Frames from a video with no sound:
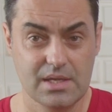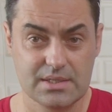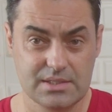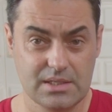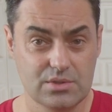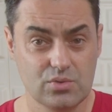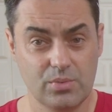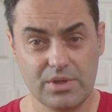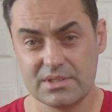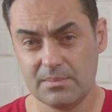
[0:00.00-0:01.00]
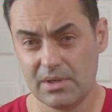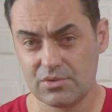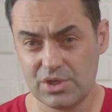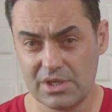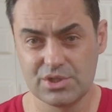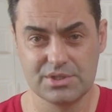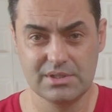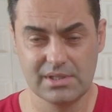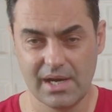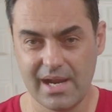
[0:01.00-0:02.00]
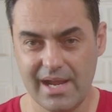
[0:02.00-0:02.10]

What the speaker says: seeks to bring about changes in the